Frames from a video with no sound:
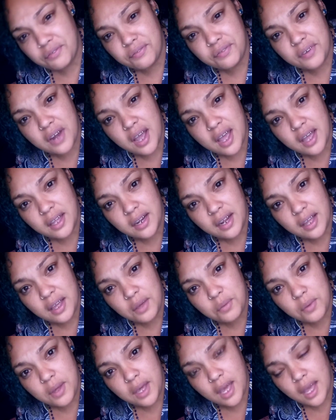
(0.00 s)

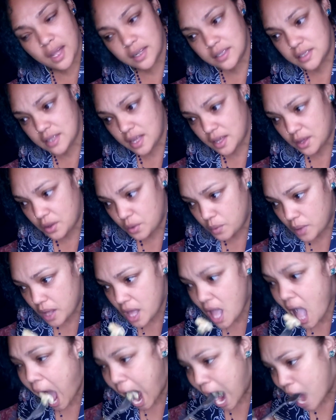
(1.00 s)
Friday we had
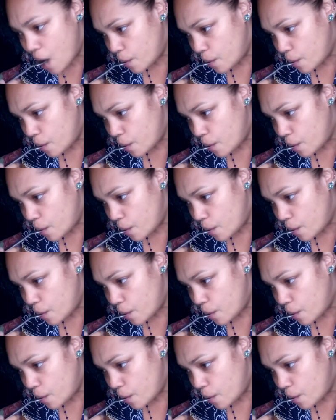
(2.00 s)
takeaway.